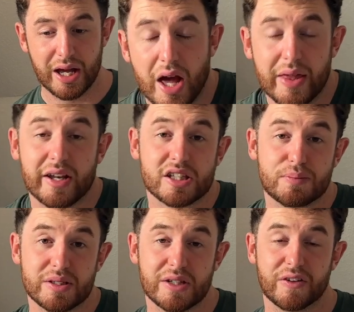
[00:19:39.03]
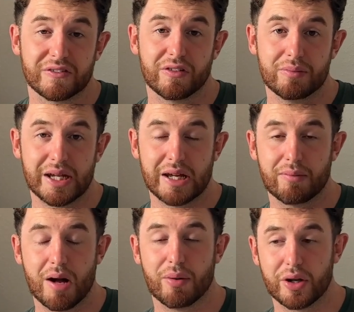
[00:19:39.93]
And that is specific for me and
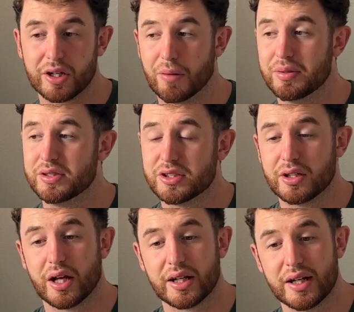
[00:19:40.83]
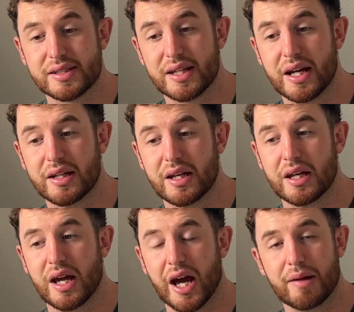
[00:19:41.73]
my body composition, like I said,
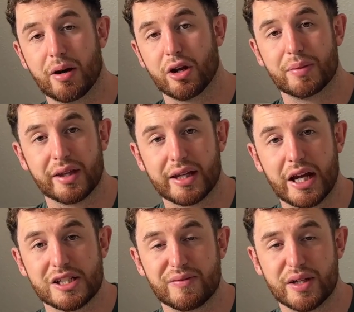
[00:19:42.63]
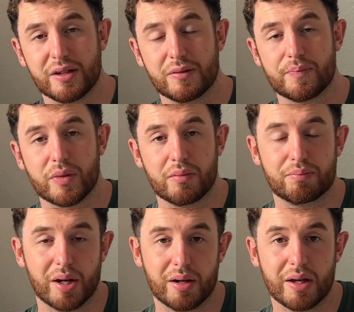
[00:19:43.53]
and it might not be the case for you,
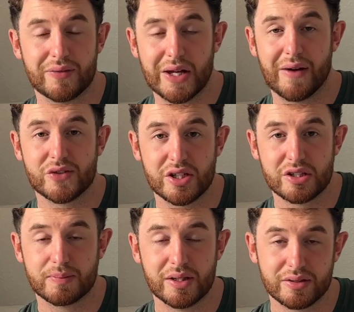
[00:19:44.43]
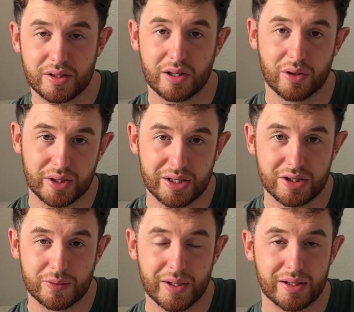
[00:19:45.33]
but if you have shin splints, look
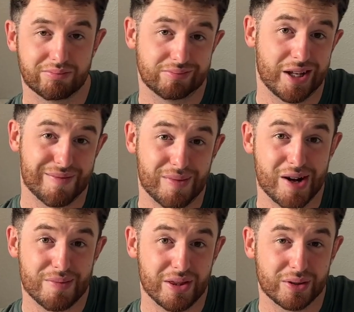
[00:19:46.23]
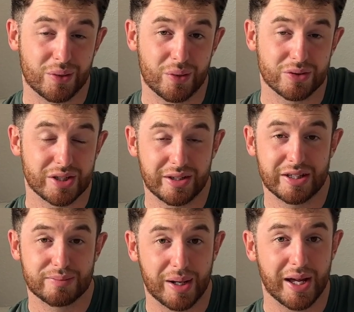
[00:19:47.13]
into it. It might be the cause and
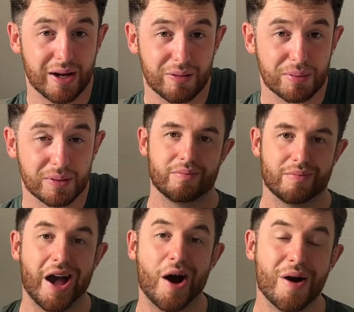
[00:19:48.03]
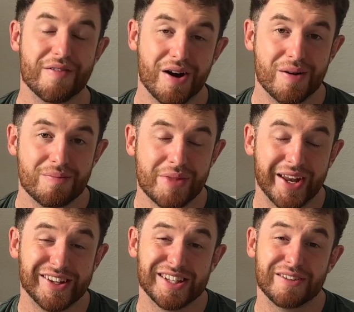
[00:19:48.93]
this might help. However, that
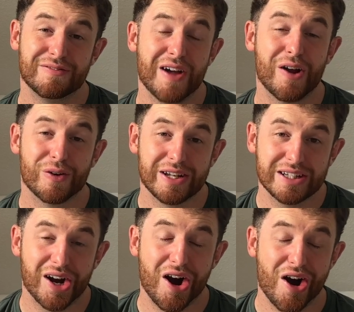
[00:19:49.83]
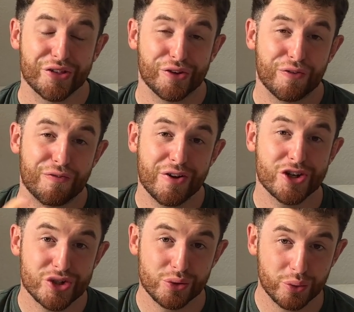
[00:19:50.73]
is a very
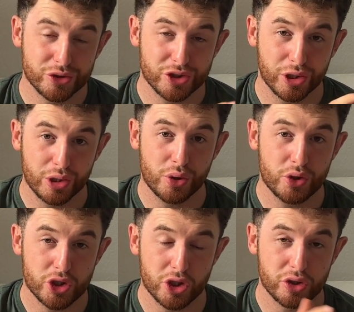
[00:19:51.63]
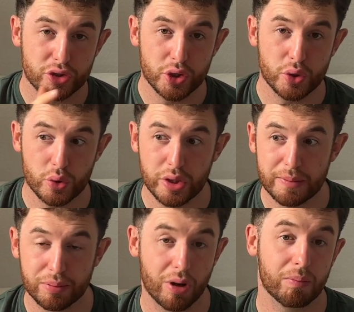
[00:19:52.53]
artificial solution to the
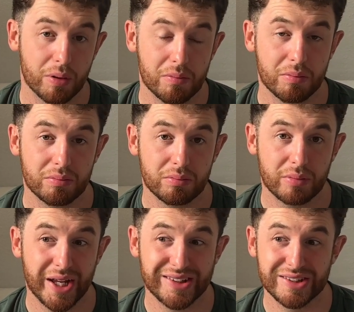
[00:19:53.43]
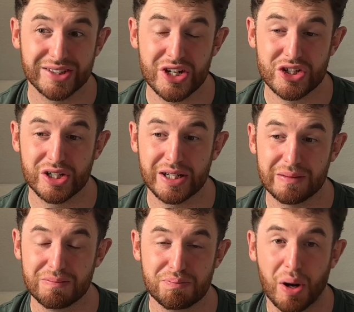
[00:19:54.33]
problem. It's essentially
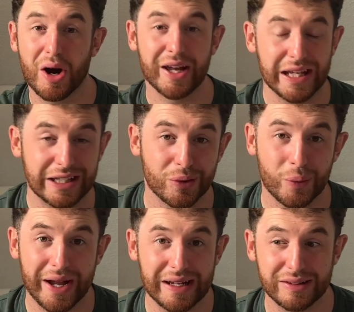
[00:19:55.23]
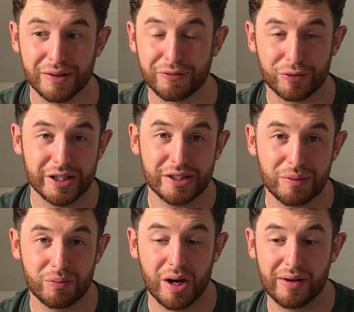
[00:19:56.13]
buying your way to
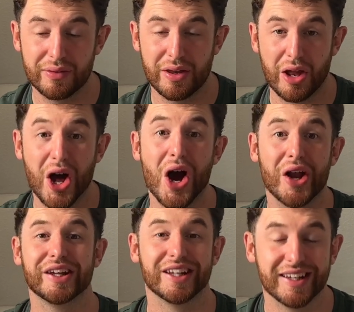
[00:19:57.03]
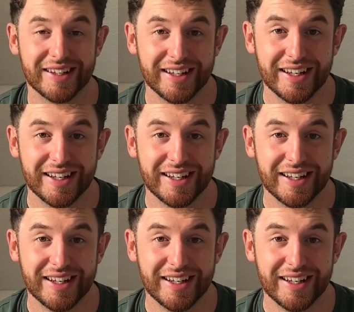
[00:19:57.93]
freedom rather than earning it.